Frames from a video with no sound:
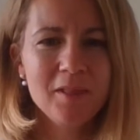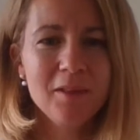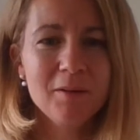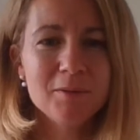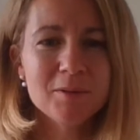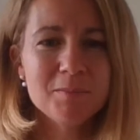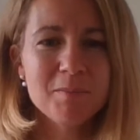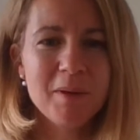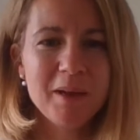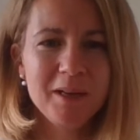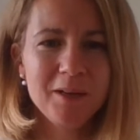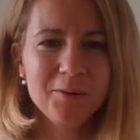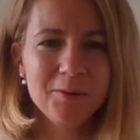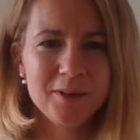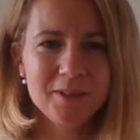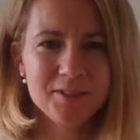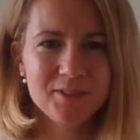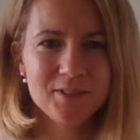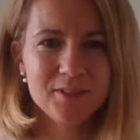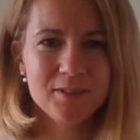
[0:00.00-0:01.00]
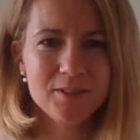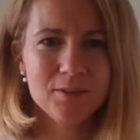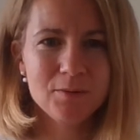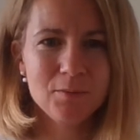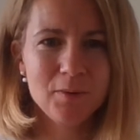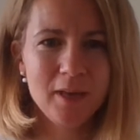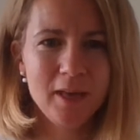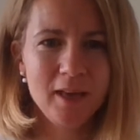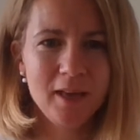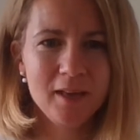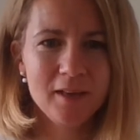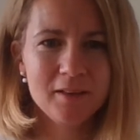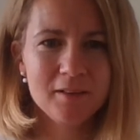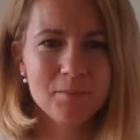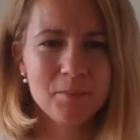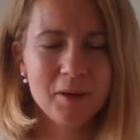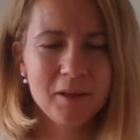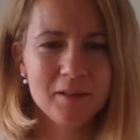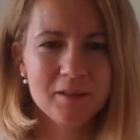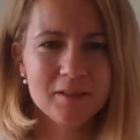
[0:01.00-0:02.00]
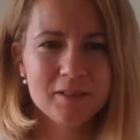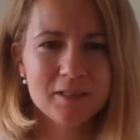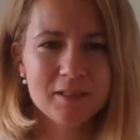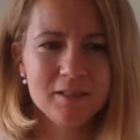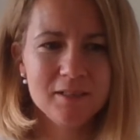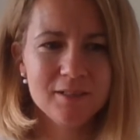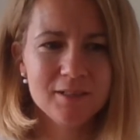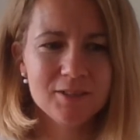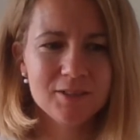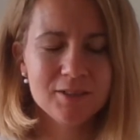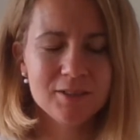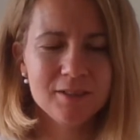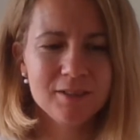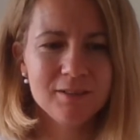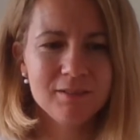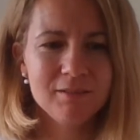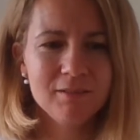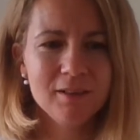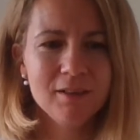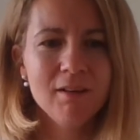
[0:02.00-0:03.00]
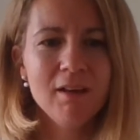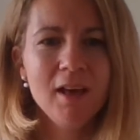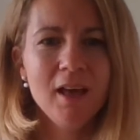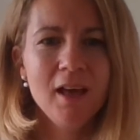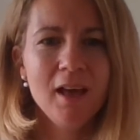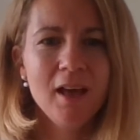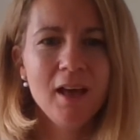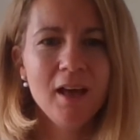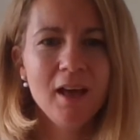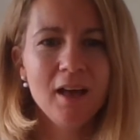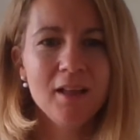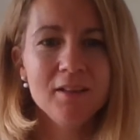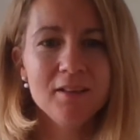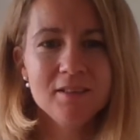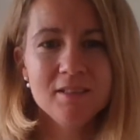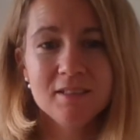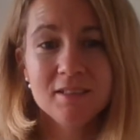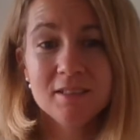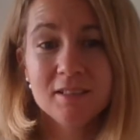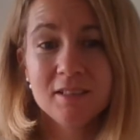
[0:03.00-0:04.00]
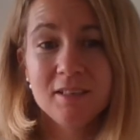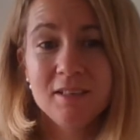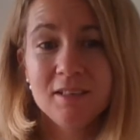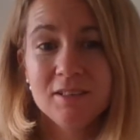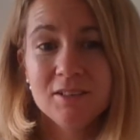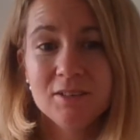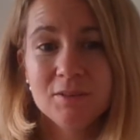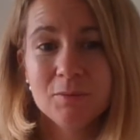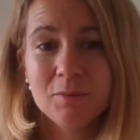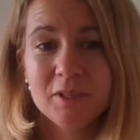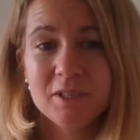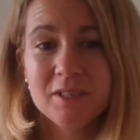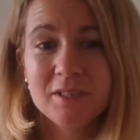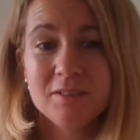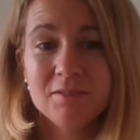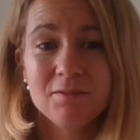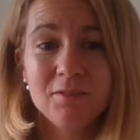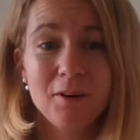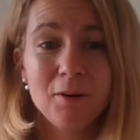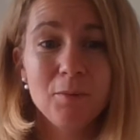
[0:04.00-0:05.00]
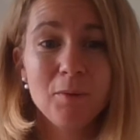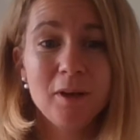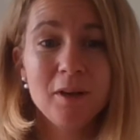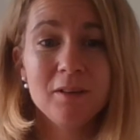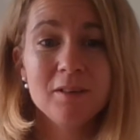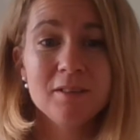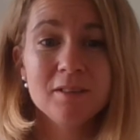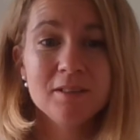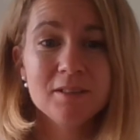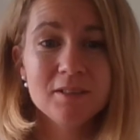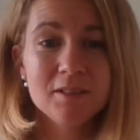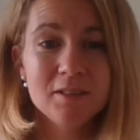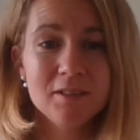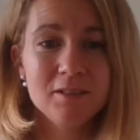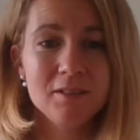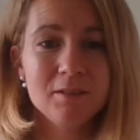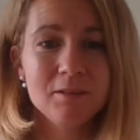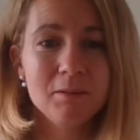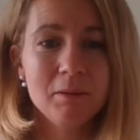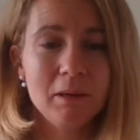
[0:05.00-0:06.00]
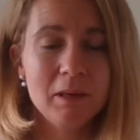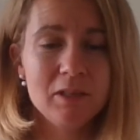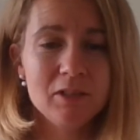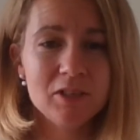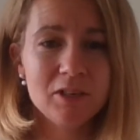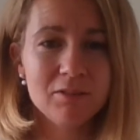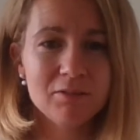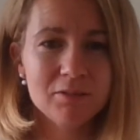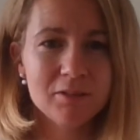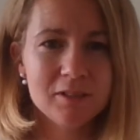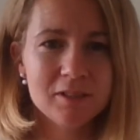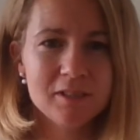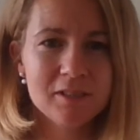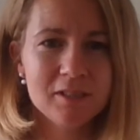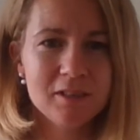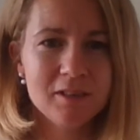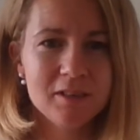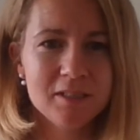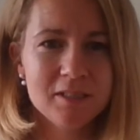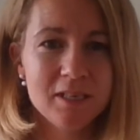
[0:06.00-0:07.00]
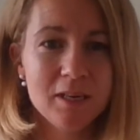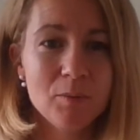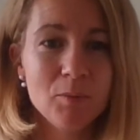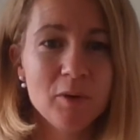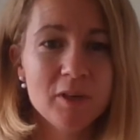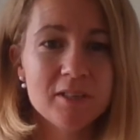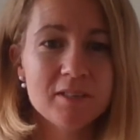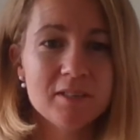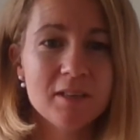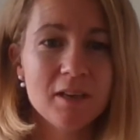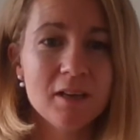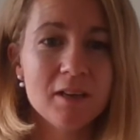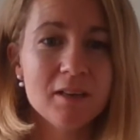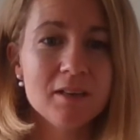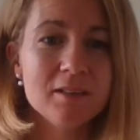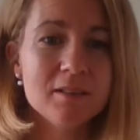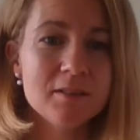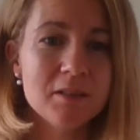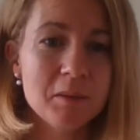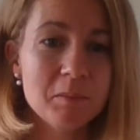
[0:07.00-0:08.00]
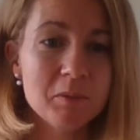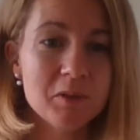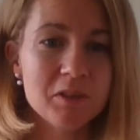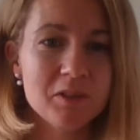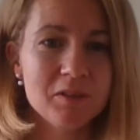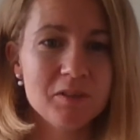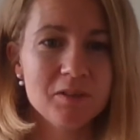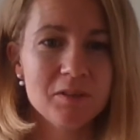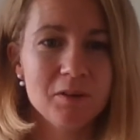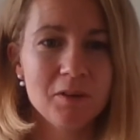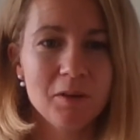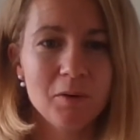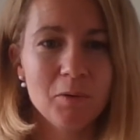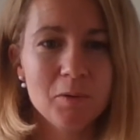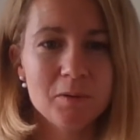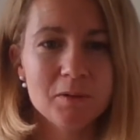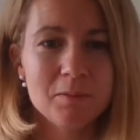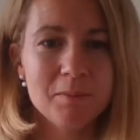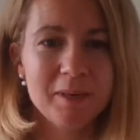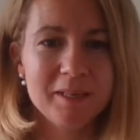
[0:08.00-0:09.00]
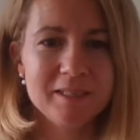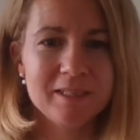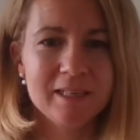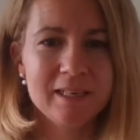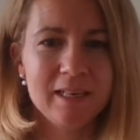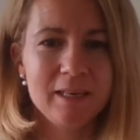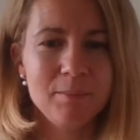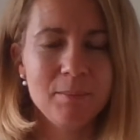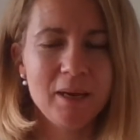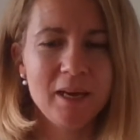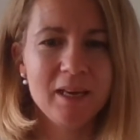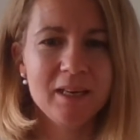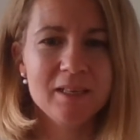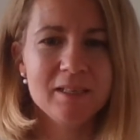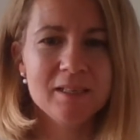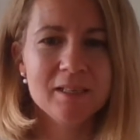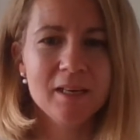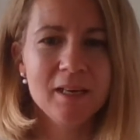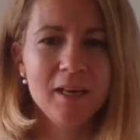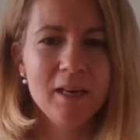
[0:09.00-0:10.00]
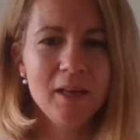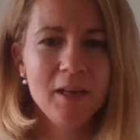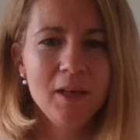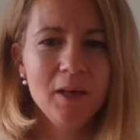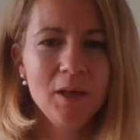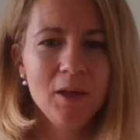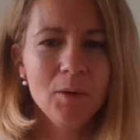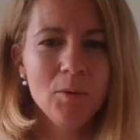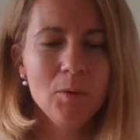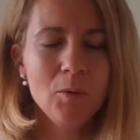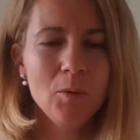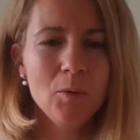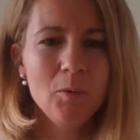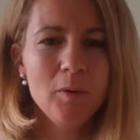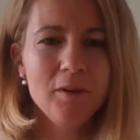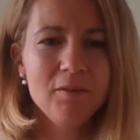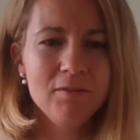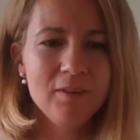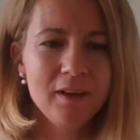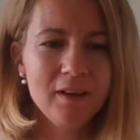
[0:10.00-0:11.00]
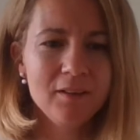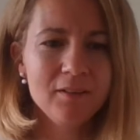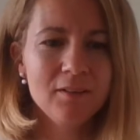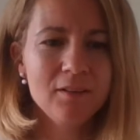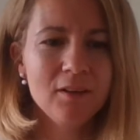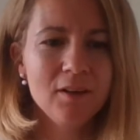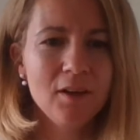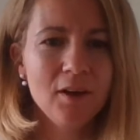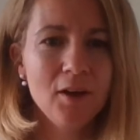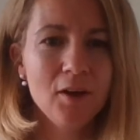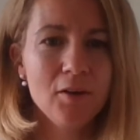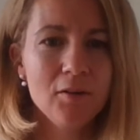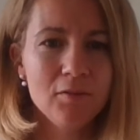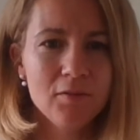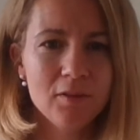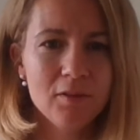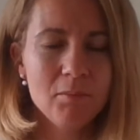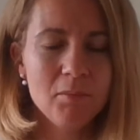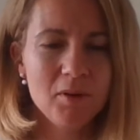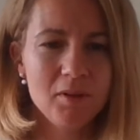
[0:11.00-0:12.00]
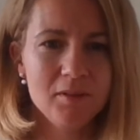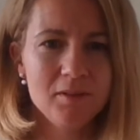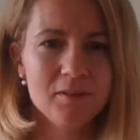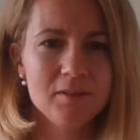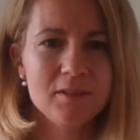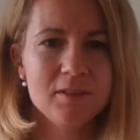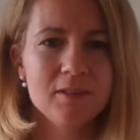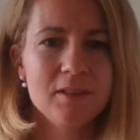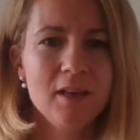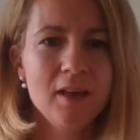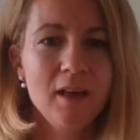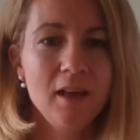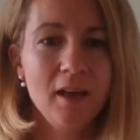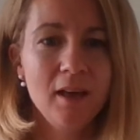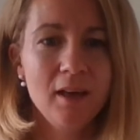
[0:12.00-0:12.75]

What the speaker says: there was many questions that we had about this condition. And this is a condition which isn't very well understood in general society, in which certain assumptions are automatically made. We found that over the months